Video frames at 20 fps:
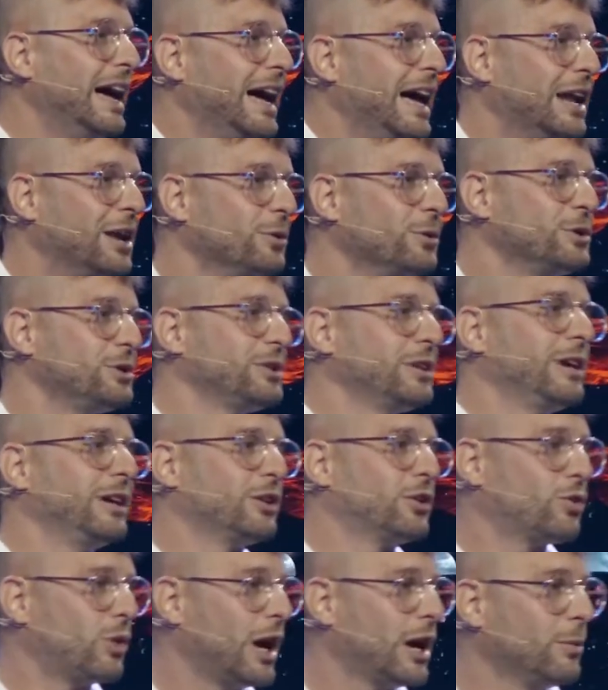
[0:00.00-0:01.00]
And it was
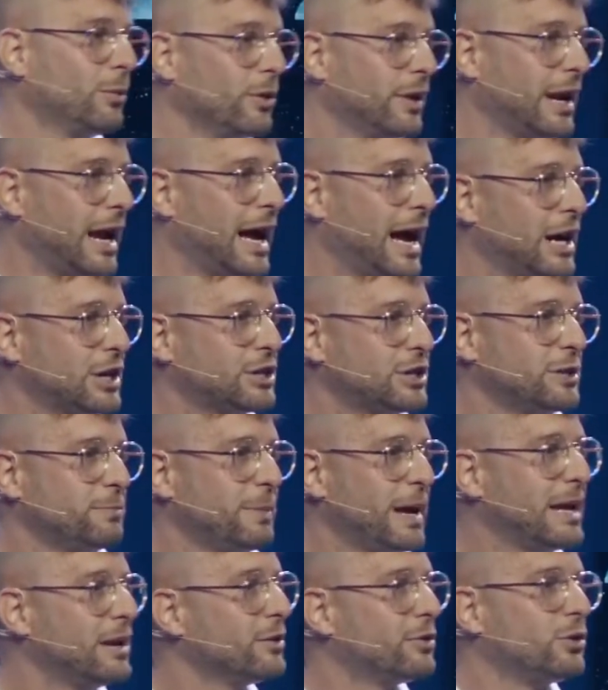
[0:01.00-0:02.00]
incredible that I actually
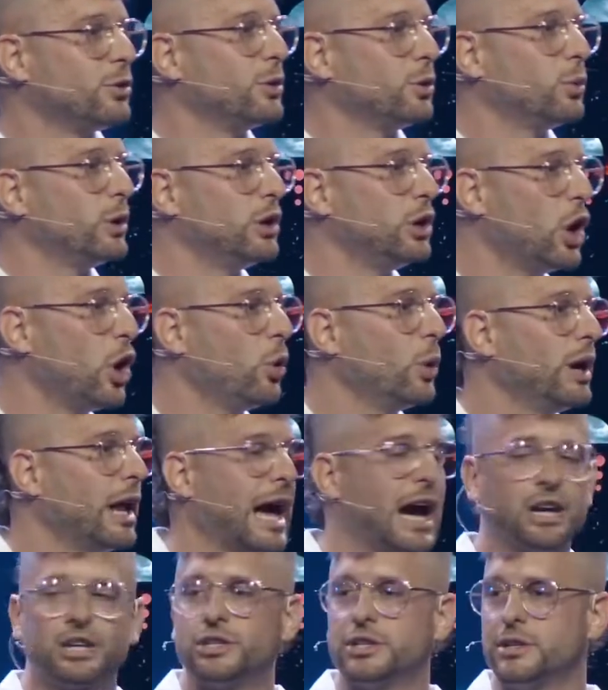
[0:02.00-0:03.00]
made it through that when no one
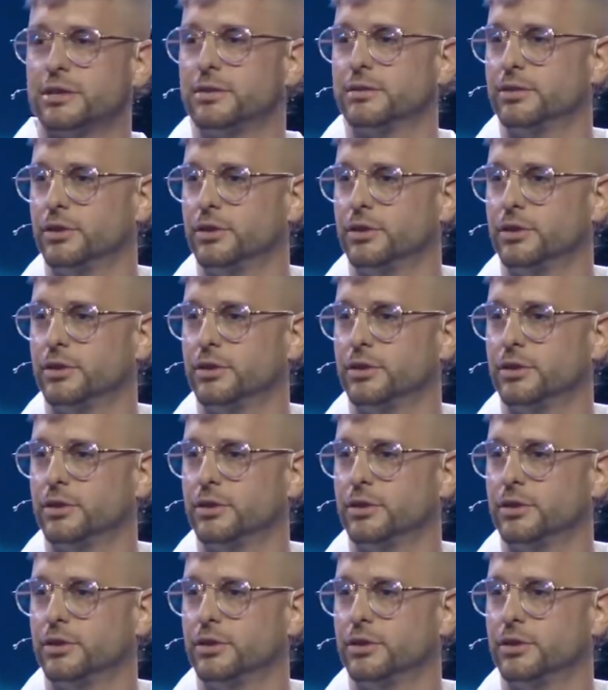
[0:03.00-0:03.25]
actually